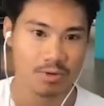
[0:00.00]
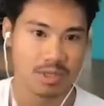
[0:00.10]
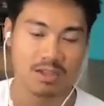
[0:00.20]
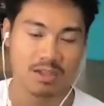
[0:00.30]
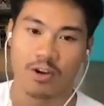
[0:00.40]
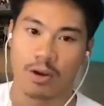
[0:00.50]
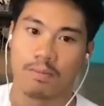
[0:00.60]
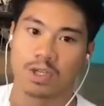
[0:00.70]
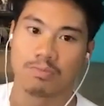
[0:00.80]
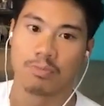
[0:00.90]
It was still very
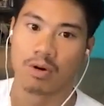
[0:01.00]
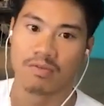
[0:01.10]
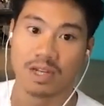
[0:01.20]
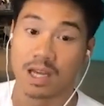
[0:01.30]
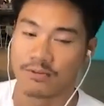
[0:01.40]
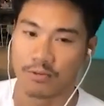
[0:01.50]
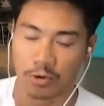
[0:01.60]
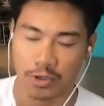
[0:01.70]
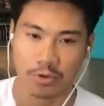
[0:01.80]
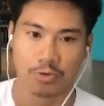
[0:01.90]
much more of the
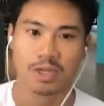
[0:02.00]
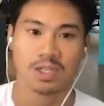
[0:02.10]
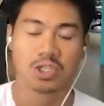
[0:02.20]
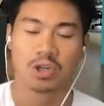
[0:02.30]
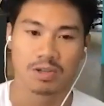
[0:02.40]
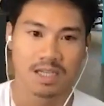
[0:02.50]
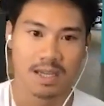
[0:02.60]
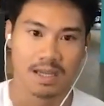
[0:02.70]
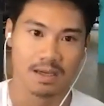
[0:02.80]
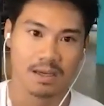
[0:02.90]
done-for-you
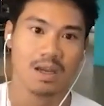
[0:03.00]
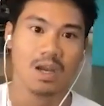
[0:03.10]
consulting,